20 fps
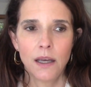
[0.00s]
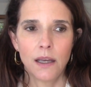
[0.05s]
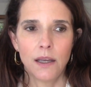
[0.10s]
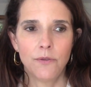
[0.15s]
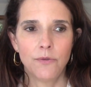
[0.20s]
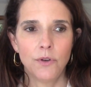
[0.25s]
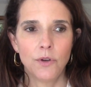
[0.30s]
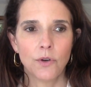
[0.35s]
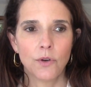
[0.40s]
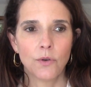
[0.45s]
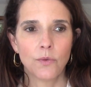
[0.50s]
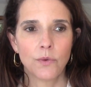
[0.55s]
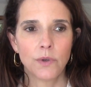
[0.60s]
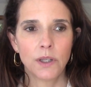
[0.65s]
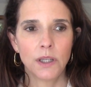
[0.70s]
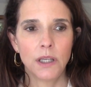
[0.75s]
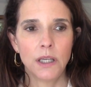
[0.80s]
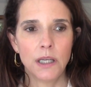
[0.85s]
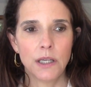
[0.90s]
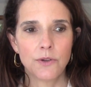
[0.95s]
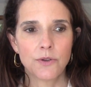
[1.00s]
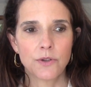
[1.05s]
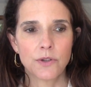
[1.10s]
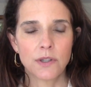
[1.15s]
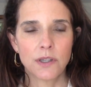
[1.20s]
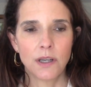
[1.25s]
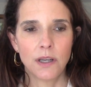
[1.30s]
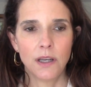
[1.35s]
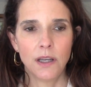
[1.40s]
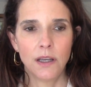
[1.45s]
If you're really
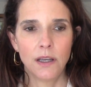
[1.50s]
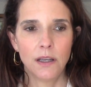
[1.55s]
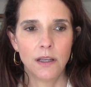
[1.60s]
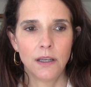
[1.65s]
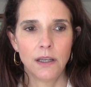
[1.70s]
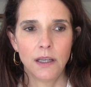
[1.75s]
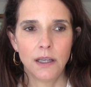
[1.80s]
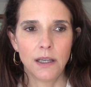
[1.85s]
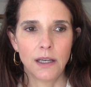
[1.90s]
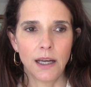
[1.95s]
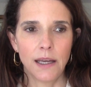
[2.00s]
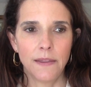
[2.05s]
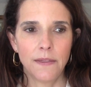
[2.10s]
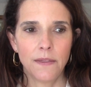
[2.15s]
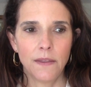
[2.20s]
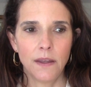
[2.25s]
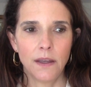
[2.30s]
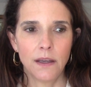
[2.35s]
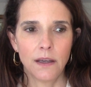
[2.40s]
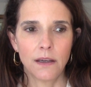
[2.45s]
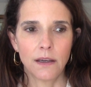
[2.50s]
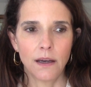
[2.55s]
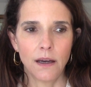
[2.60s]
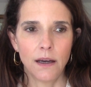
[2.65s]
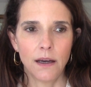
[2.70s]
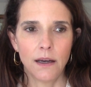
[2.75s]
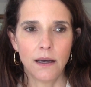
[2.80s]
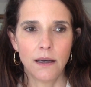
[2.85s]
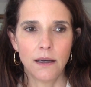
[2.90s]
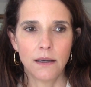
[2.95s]
interested in it, I think
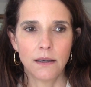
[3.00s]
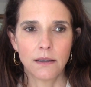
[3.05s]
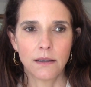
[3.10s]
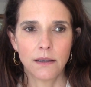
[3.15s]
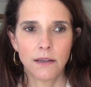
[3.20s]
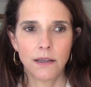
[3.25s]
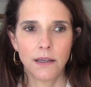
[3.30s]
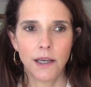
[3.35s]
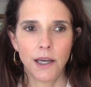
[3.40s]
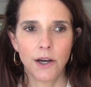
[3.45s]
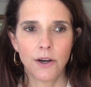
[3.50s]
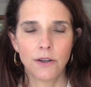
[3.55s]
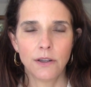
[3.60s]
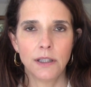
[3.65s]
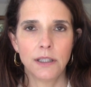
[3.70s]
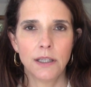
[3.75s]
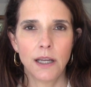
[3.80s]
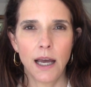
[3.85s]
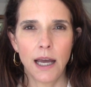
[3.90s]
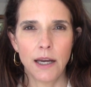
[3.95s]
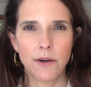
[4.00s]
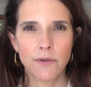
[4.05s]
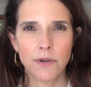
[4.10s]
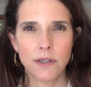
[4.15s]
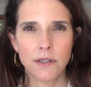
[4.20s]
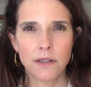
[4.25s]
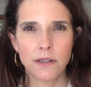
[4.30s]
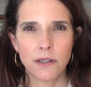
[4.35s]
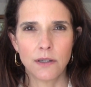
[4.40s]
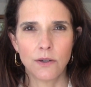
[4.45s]
uh, Caroline
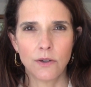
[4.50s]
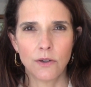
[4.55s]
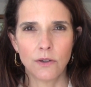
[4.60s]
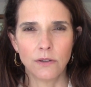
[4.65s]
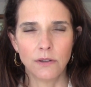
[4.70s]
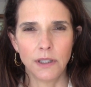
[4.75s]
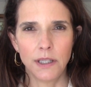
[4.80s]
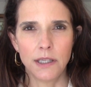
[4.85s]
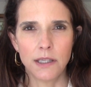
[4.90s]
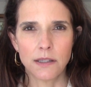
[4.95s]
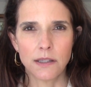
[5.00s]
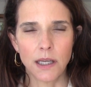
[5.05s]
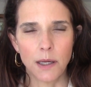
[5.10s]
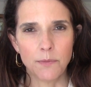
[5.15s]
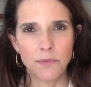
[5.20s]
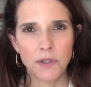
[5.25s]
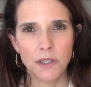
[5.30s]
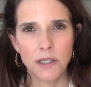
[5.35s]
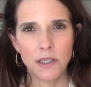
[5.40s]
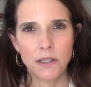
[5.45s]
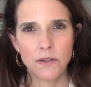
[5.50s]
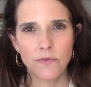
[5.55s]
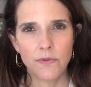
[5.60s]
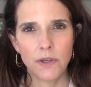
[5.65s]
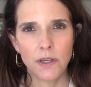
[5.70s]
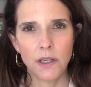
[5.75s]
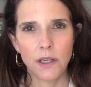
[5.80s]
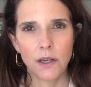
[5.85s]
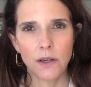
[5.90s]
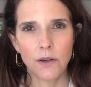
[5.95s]
Hirons in her latest Empties
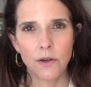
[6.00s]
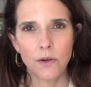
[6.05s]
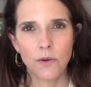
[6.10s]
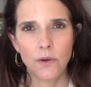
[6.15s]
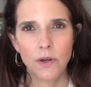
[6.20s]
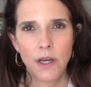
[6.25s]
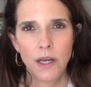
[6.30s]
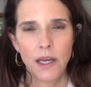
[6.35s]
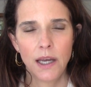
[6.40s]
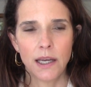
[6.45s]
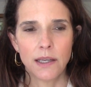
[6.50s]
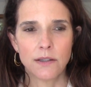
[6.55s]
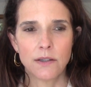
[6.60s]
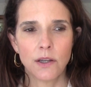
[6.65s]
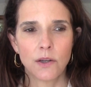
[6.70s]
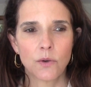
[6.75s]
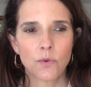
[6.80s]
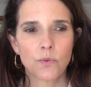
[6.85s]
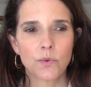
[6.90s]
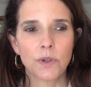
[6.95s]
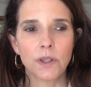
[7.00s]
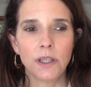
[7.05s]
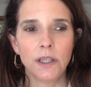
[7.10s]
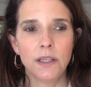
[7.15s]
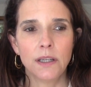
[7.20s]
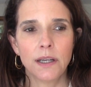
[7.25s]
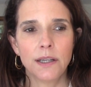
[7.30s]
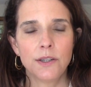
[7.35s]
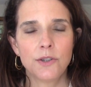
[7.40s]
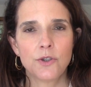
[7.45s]
video has done a really
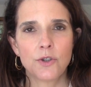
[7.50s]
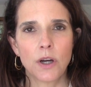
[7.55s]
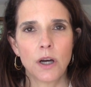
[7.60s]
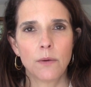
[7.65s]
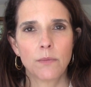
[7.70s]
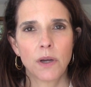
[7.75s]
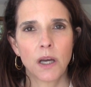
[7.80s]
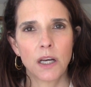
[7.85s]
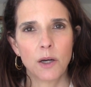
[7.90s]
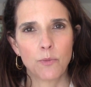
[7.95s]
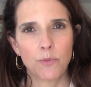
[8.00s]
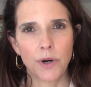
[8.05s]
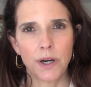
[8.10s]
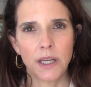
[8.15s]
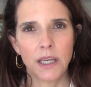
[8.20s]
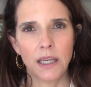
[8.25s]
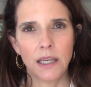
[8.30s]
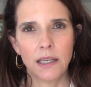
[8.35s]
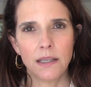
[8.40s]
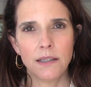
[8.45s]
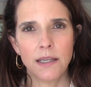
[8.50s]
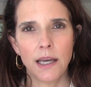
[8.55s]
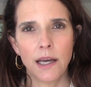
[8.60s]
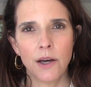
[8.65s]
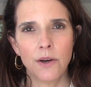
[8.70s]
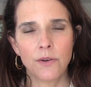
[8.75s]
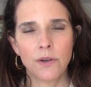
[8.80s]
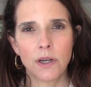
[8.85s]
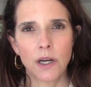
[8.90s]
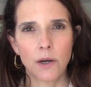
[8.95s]
nice job kind of breaking it
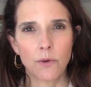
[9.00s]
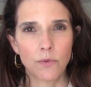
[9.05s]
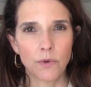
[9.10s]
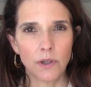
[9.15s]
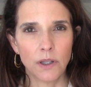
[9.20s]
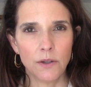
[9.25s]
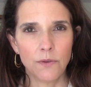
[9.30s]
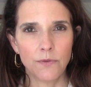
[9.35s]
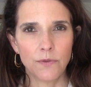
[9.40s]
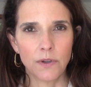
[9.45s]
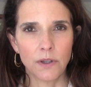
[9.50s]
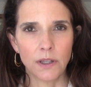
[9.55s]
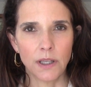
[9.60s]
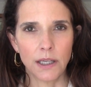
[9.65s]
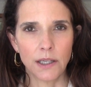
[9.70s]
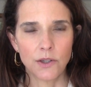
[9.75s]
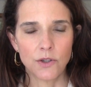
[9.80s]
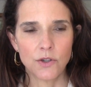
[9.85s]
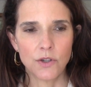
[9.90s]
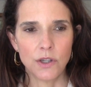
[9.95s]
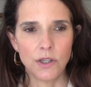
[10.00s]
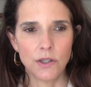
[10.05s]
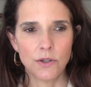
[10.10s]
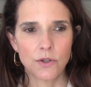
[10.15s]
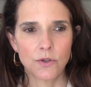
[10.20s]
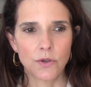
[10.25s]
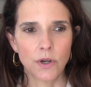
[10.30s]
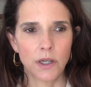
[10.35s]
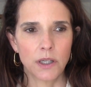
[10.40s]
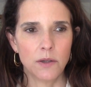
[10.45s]
down, and I really feel like she's
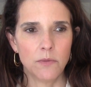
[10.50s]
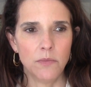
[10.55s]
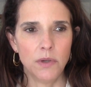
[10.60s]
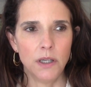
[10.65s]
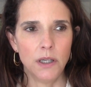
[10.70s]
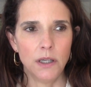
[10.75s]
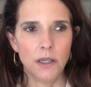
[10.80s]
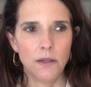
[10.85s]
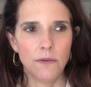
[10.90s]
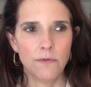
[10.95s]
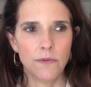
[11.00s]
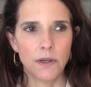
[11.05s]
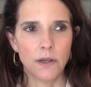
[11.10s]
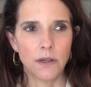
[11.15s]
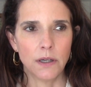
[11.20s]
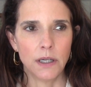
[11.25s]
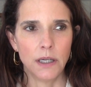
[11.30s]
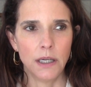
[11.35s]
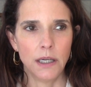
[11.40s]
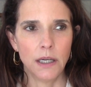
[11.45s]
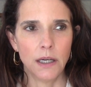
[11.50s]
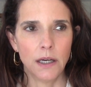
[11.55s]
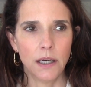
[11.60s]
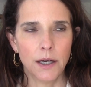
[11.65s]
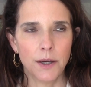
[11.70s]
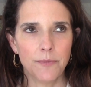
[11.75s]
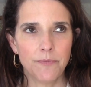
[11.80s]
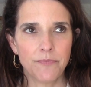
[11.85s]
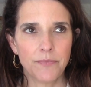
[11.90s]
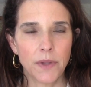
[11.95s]
trying to be very
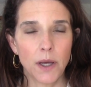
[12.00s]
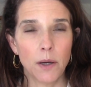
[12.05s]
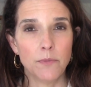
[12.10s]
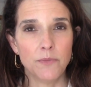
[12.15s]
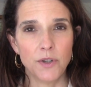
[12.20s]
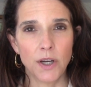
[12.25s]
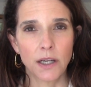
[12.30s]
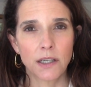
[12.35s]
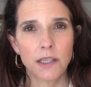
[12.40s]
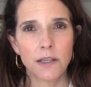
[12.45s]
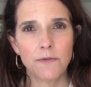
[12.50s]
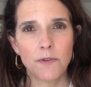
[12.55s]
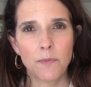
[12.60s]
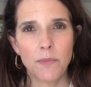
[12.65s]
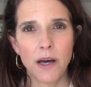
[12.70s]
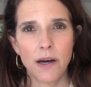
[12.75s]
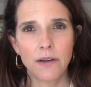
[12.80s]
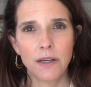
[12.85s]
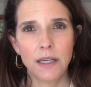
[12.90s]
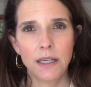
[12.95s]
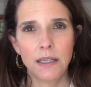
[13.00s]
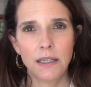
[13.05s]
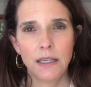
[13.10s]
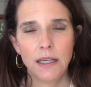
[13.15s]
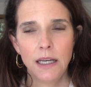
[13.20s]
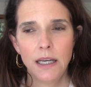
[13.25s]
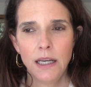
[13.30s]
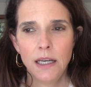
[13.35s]
um, objective about it.